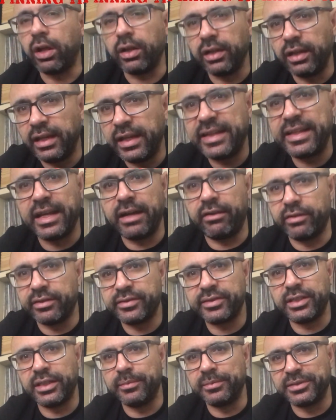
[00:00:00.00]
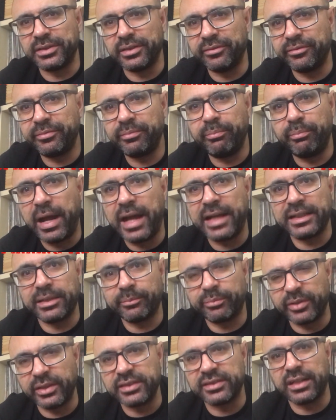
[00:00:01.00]
linear in terms of
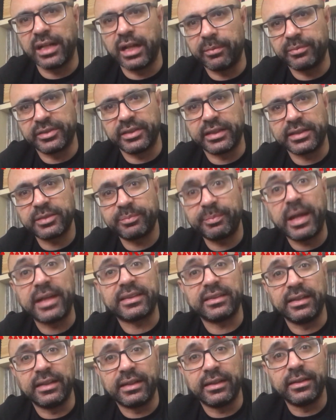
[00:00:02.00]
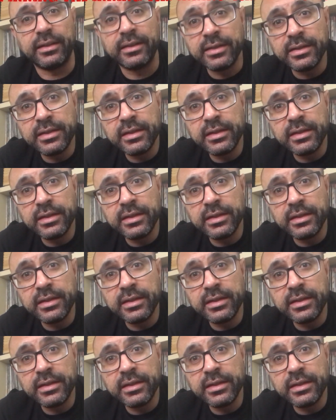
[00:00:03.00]
buying Prince albums and expecting